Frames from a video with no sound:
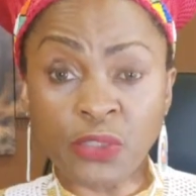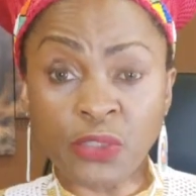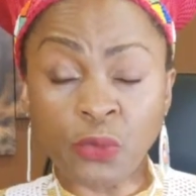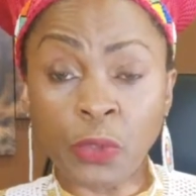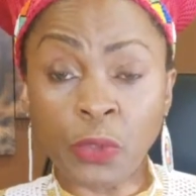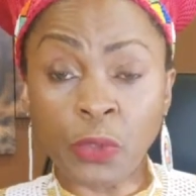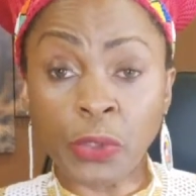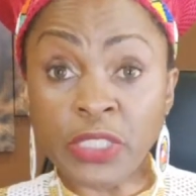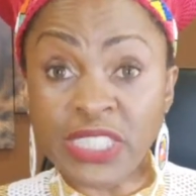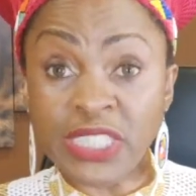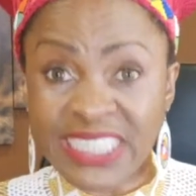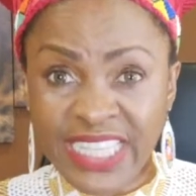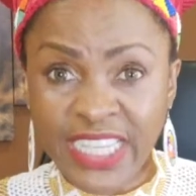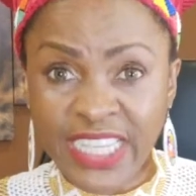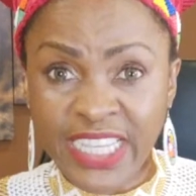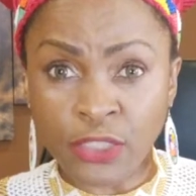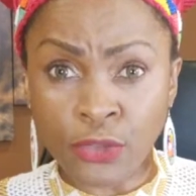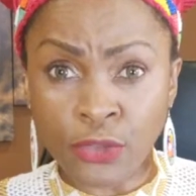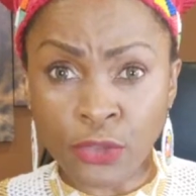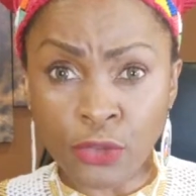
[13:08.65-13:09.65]
We were
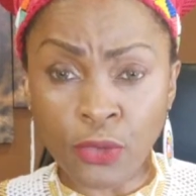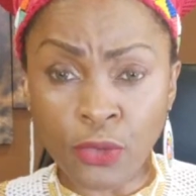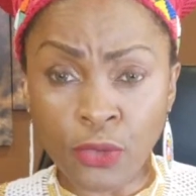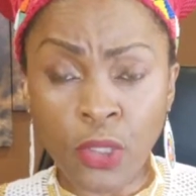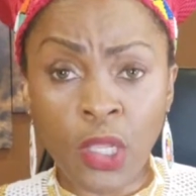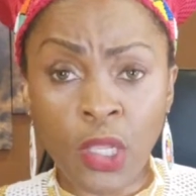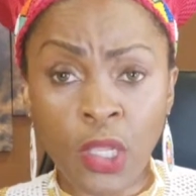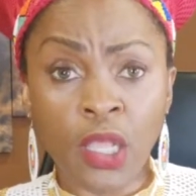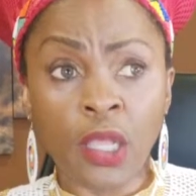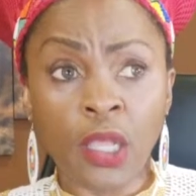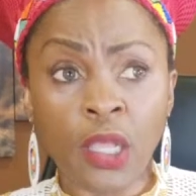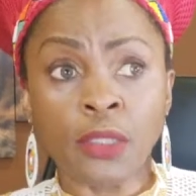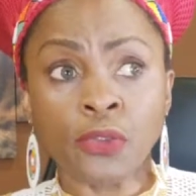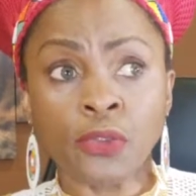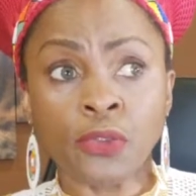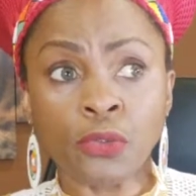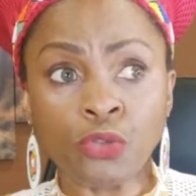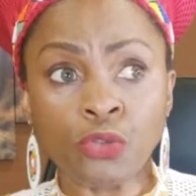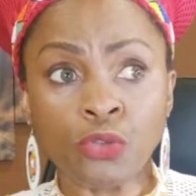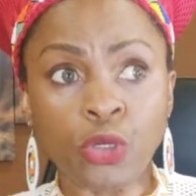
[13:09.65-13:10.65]
scheduled
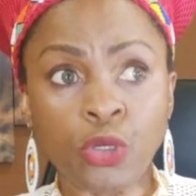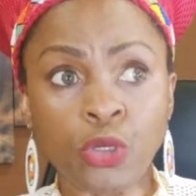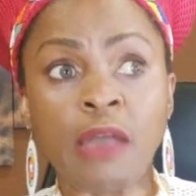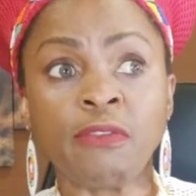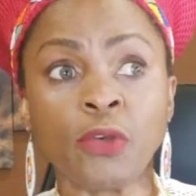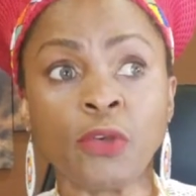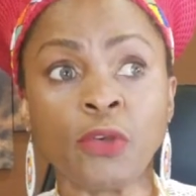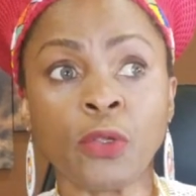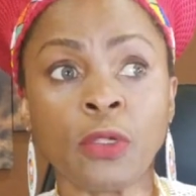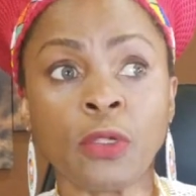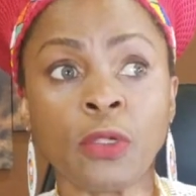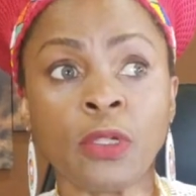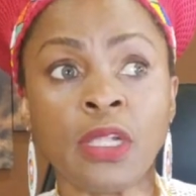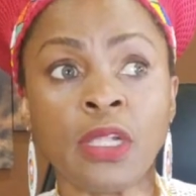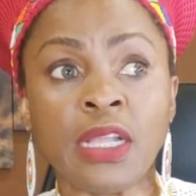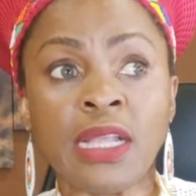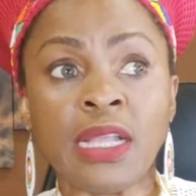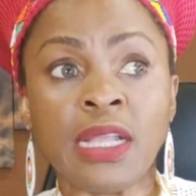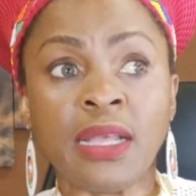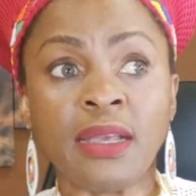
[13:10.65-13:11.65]
to travel
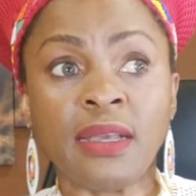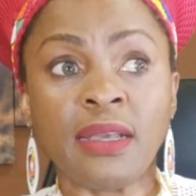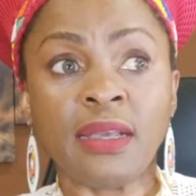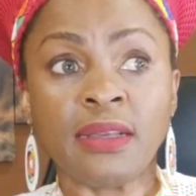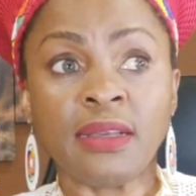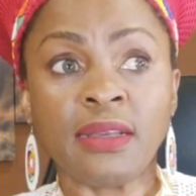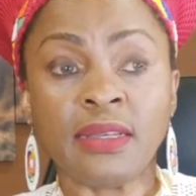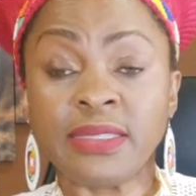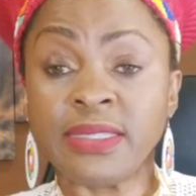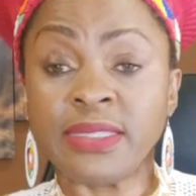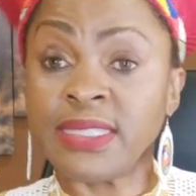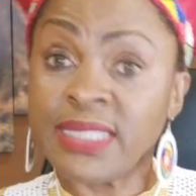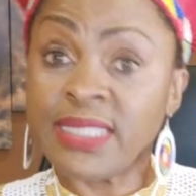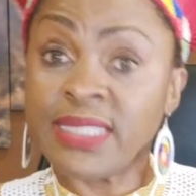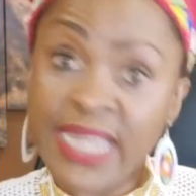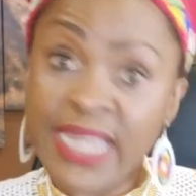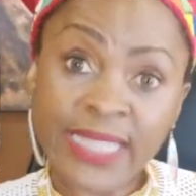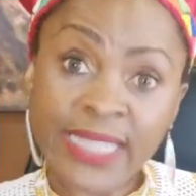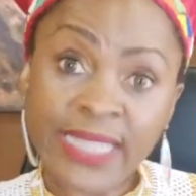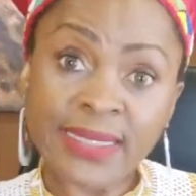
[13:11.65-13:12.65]
the
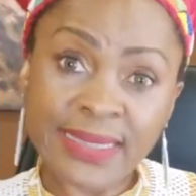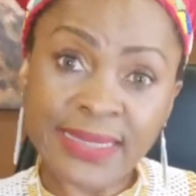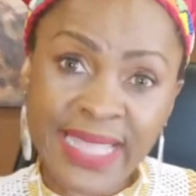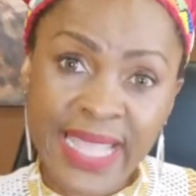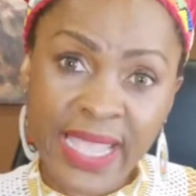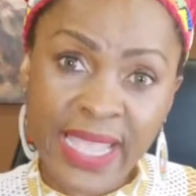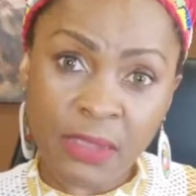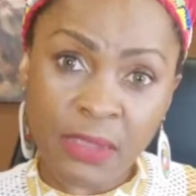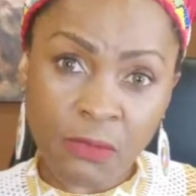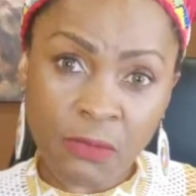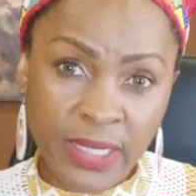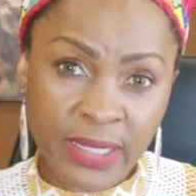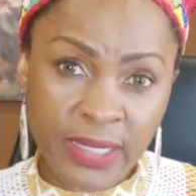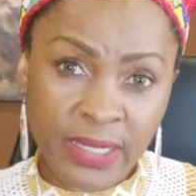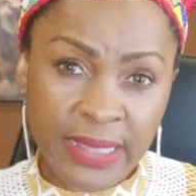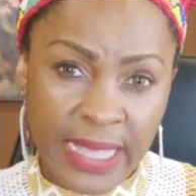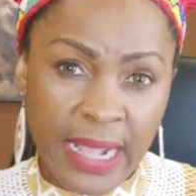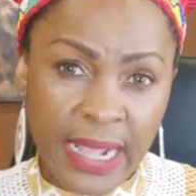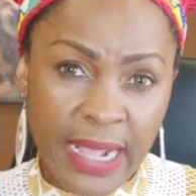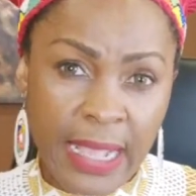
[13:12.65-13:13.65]
next day when
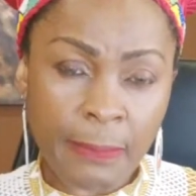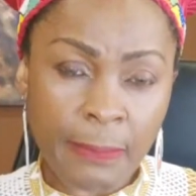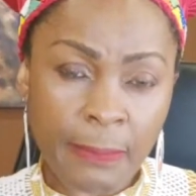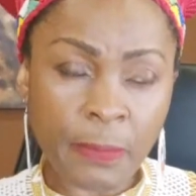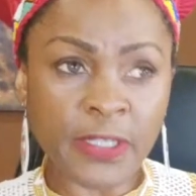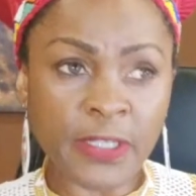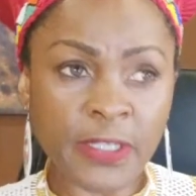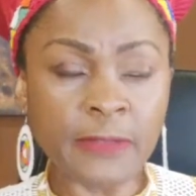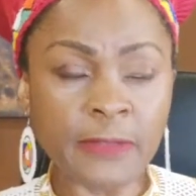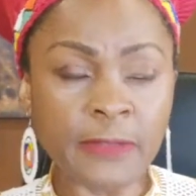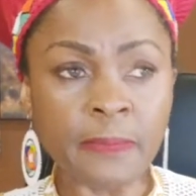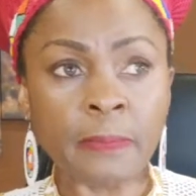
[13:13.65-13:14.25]
that happened.